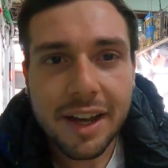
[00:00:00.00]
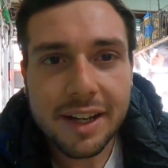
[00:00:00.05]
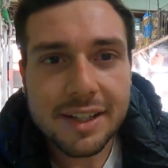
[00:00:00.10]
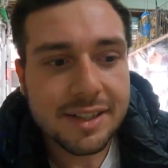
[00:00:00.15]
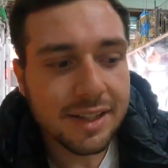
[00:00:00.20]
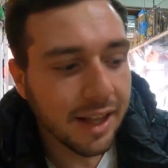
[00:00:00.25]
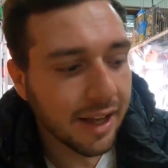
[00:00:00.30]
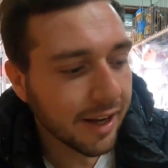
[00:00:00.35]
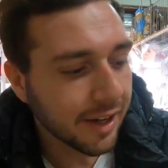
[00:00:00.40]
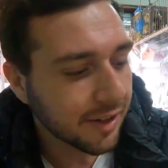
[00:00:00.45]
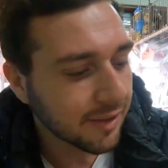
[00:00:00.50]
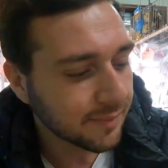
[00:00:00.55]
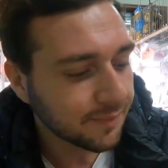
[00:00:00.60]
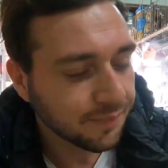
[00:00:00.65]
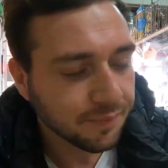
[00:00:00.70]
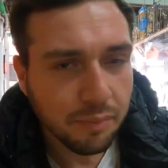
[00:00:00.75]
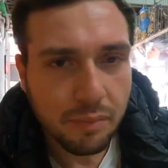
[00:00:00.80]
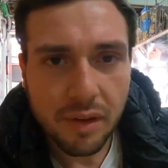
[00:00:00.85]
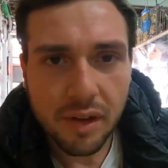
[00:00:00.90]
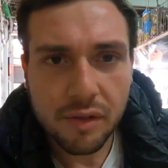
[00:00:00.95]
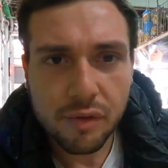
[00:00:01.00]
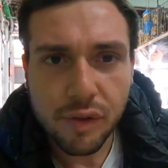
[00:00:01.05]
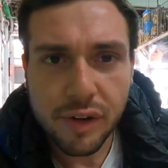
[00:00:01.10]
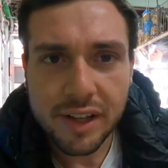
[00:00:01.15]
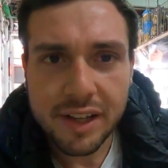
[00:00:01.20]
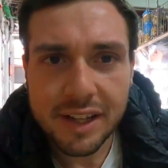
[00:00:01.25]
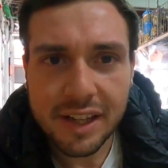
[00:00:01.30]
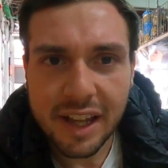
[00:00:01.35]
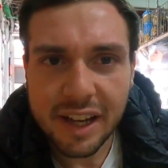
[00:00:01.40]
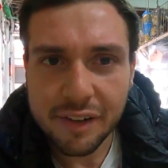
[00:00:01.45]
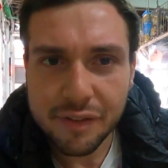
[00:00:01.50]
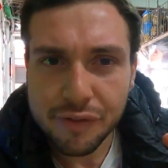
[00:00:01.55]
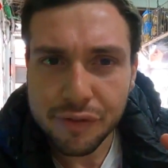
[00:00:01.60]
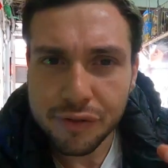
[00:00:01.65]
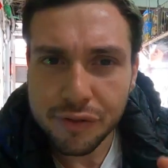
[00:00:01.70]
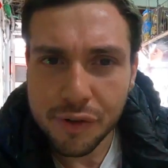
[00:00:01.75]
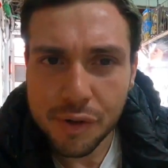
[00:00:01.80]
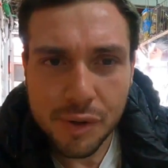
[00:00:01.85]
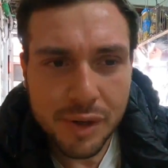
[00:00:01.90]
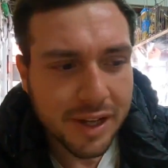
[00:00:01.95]
It's like really like
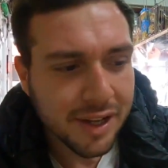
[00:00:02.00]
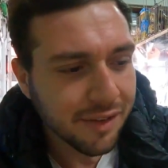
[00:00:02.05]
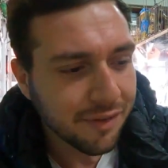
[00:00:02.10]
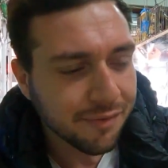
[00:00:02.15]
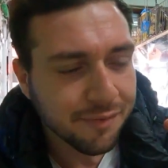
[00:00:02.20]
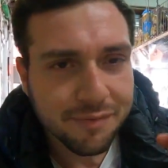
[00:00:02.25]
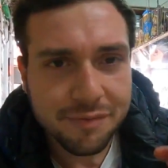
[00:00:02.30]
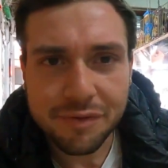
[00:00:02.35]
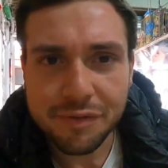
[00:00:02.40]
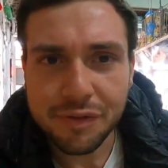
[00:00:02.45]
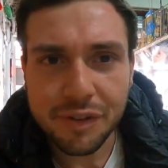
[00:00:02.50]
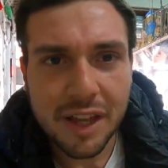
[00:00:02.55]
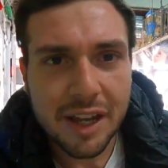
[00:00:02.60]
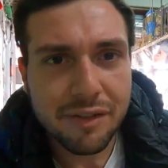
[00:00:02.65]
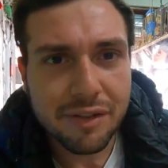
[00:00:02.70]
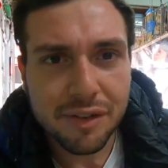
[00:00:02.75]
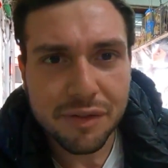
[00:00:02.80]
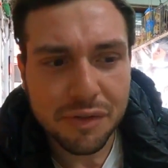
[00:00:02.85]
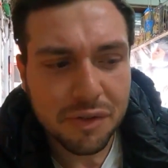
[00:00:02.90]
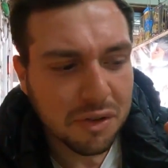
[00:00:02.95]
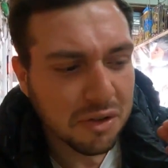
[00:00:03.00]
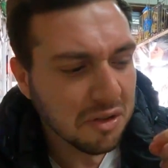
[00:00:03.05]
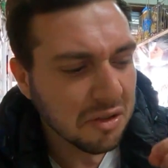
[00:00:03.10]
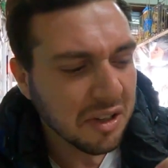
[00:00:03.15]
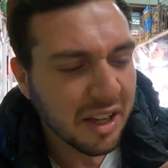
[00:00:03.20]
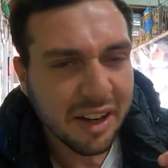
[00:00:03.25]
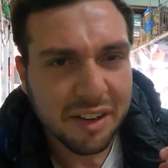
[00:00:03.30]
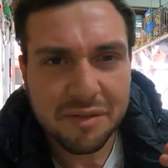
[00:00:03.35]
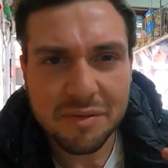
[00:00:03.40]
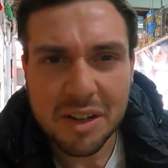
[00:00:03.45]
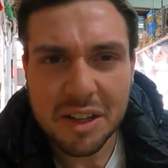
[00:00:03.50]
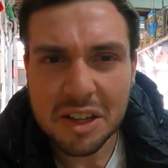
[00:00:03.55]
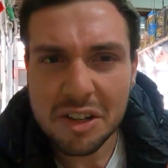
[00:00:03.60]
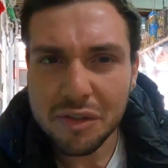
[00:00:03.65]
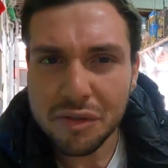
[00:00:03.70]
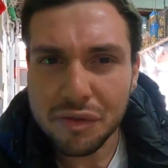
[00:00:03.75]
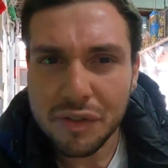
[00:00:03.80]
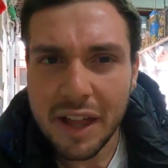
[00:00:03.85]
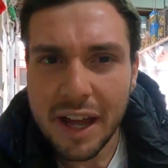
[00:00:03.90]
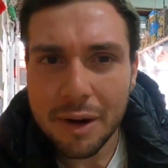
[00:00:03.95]
fruity, flavorful, like a
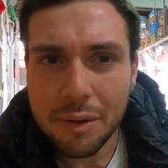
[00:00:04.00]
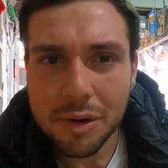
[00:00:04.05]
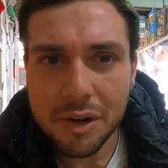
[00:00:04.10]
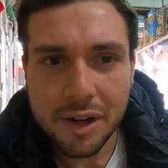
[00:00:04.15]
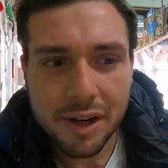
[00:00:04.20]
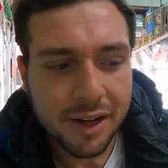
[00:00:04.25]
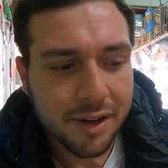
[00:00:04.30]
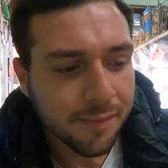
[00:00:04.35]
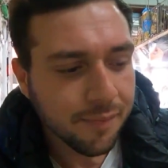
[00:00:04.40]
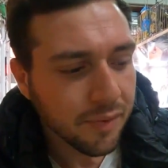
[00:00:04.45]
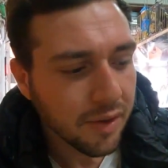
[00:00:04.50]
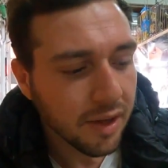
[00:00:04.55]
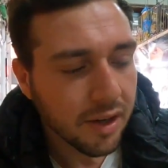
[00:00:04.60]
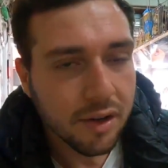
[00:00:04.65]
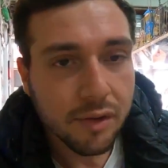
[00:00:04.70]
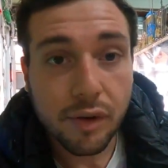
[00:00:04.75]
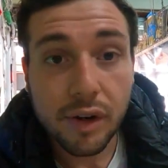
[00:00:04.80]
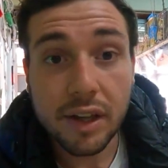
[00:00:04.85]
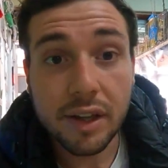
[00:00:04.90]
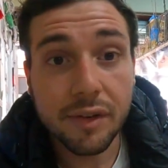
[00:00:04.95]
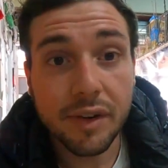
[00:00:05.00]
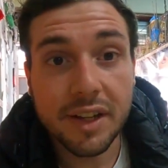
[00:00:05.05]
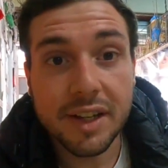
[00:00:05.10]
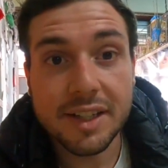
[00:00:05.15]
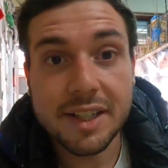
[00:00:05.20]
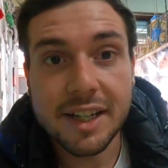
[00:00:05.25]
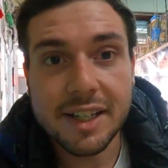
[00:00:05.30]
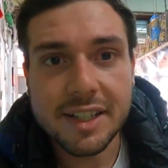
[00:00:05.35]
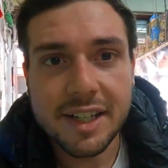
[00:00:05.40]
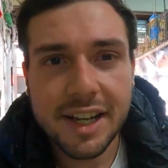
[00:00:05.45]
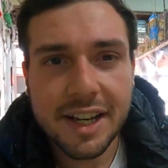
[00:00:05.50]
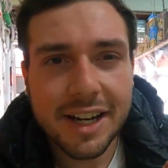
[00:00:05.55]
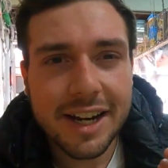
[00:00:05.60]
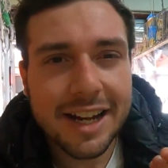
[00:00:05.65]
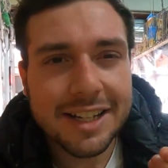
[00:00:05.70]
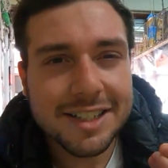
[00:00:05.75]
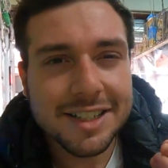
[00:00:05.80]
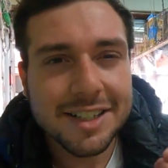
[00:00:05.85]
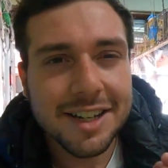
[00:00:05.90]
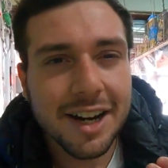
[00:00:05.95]
little flowery, really, really tasty. And it
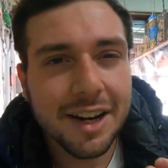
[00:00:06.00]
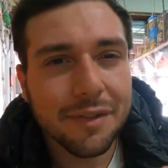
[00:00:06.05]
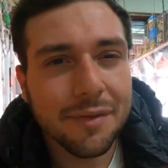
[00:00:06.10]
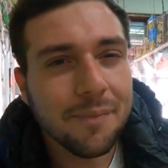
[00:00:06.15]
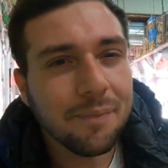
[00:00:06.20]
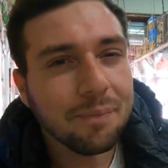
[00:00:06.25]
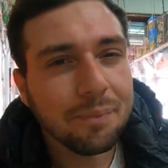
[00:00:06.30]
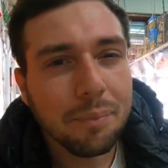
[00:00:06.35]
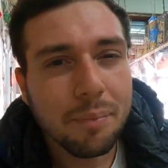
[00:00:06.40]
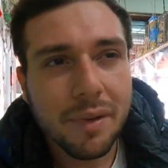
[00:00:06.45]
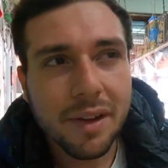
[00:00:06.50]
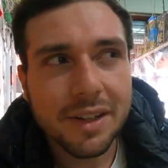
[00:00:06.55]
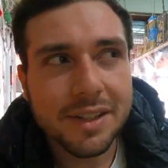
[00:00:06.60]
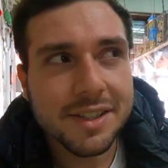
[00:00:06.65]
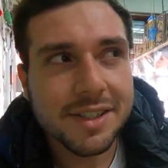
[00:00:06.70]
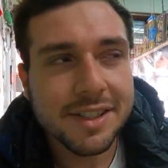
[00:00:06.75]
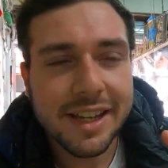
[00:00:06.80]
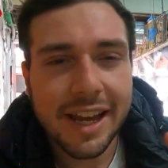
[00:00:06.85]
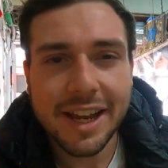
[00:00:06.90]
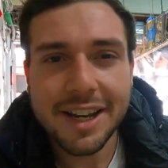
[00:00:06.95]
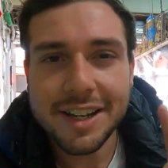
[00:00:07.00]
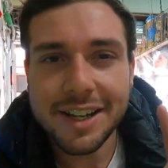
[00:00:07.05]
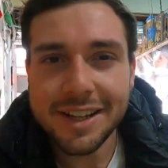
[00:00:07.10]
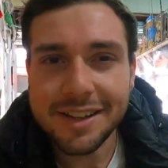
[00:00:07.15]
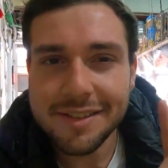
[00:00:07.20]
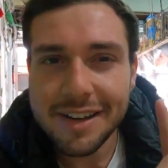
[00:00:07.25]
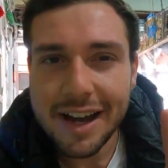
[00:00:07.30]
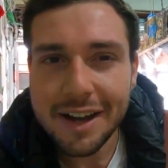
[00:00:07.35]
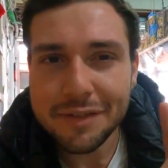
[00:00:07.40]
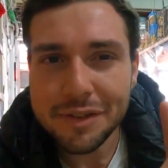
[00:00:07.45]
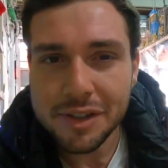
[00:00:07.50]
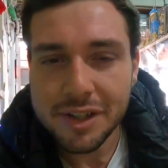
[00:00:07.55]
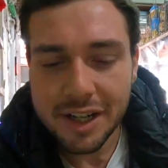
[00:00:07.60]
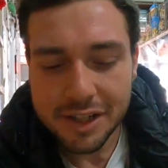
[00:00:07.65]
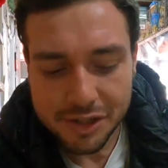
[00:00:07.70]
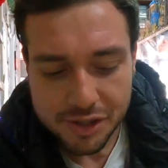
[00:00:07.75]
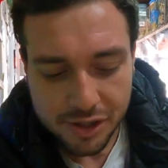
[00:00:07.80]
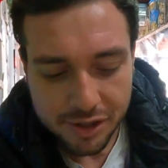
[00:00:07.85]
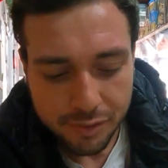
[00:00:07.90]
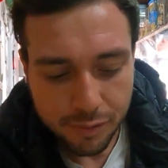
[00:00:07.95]
has this kind of sandy after
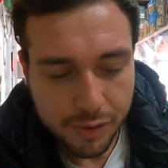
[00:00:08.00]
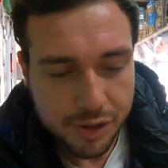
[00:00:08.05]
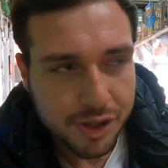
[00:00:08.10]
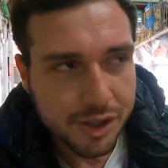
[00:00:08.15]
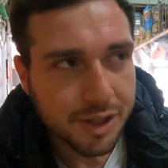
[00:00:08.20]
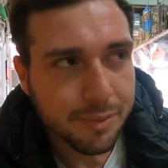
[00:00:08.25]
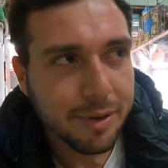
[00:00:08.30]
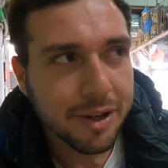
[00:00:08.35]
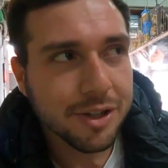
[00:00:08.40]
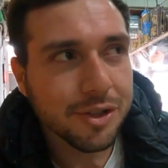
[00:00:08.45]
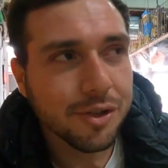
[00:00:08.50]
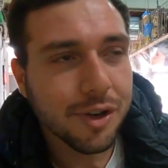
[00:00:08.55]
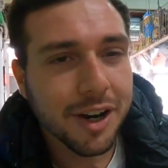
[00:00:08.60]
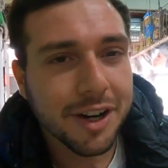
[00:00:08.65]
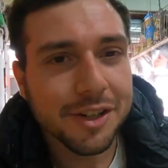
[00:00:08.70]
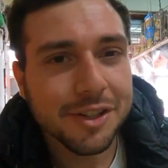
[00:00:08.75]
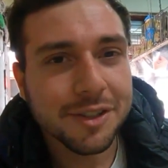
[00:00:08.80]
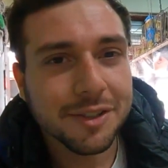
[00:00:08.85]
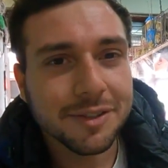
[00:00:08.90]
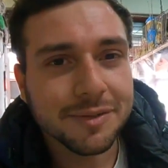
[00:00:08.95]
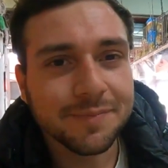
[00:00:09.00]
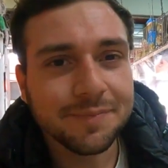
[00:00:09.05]
texture, which is a bit strange.